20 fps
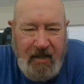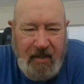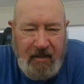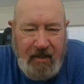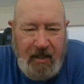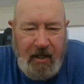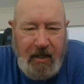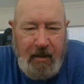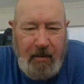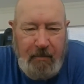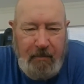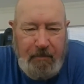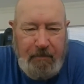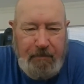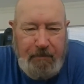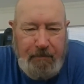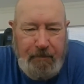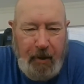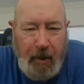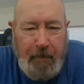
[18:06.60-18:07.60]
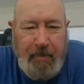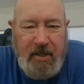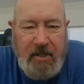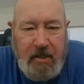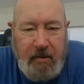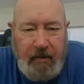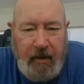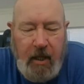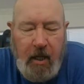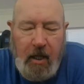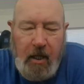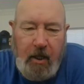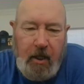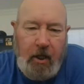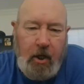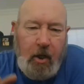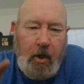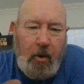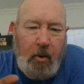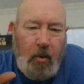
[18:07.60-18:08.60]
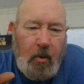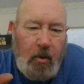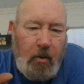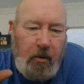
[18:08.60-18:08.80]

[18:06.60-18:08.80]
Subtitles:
They're purposely, you know,